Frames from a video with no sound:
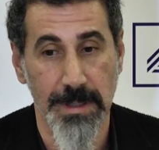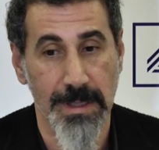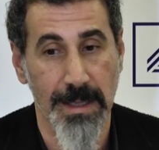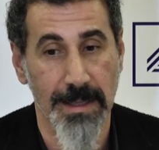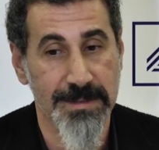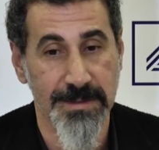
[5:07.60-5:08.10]

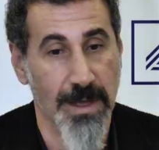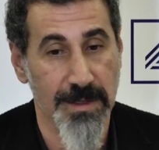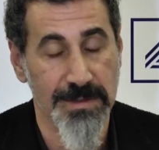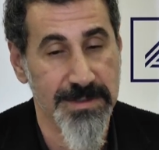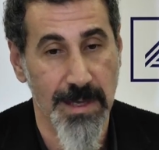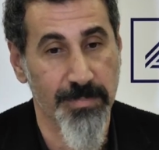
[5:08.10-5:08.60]
it's not
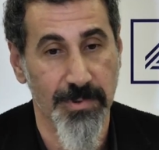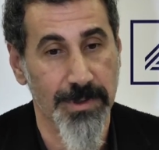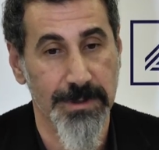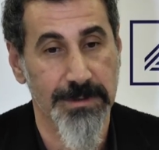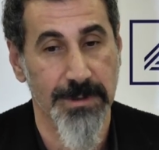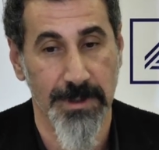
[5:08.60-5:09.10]
a
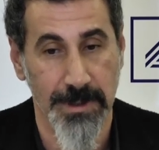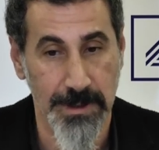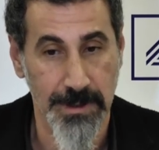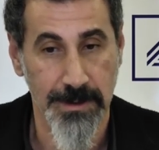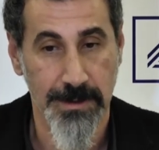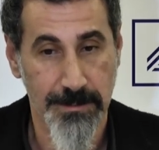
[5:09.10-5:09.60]
separate
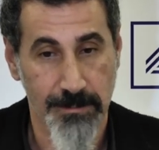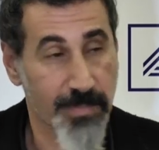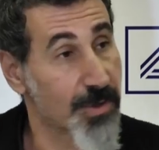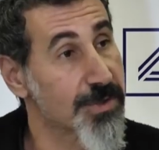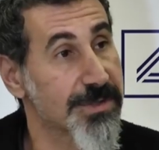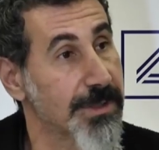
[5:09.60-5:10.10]

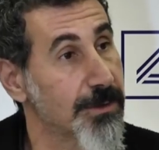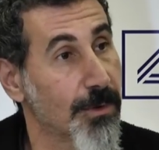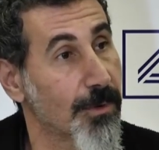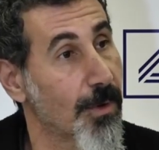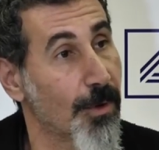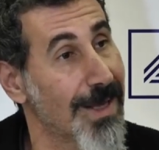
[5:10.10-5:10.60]
person
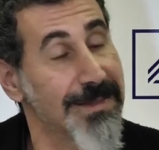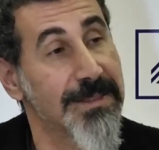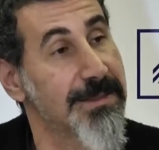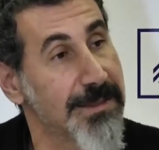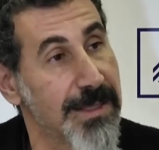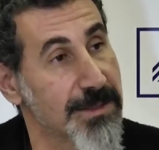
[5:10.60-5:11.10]
or
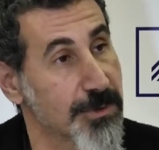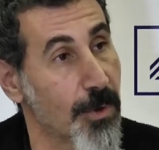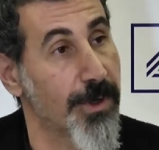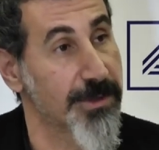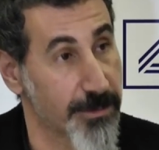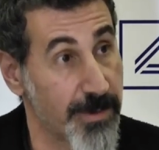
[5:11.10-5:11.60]
entity that's
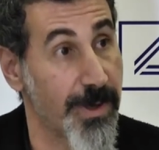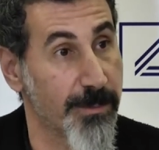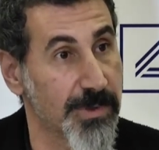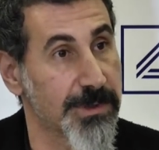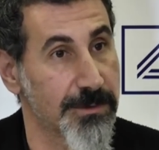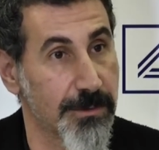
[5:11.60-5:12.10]
going to be
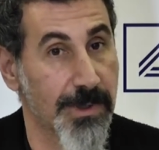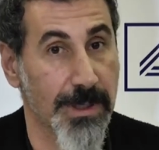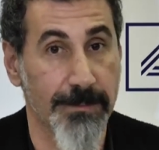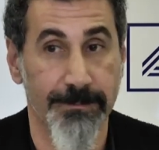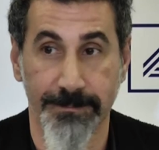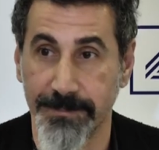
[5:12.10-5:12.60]
able to do
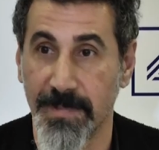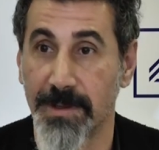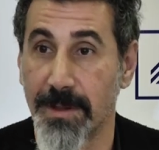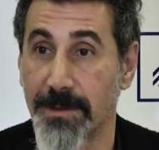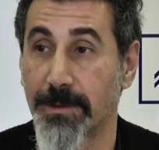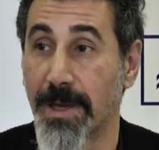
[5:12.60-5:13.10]

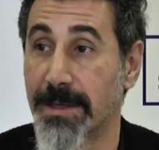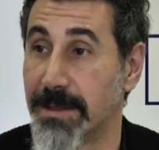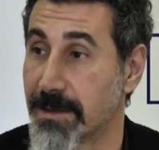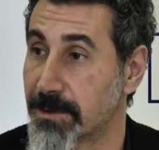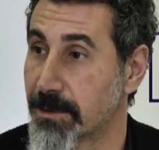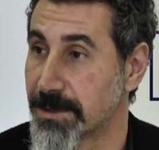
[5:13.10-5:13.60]
that. Any
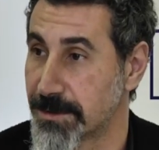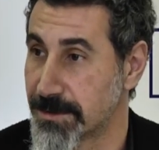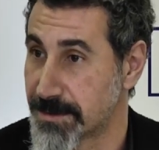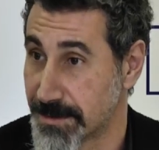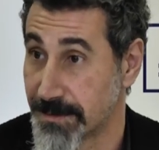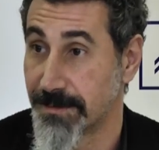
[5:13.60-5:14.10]
other
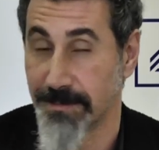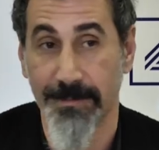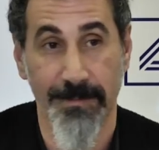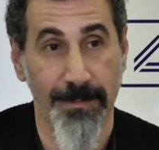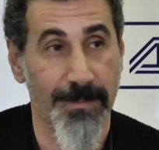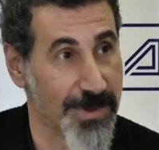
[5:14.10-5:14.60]
questions?
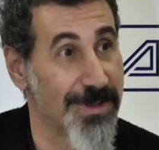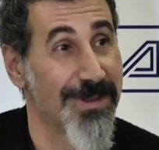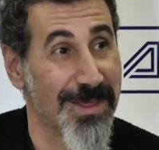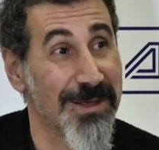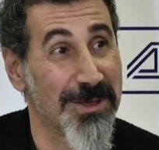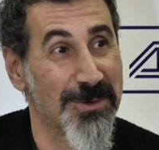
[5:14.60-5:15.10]

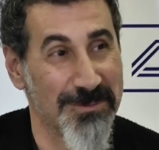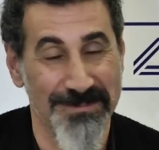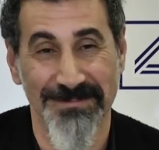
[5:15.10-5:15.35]
Thank you.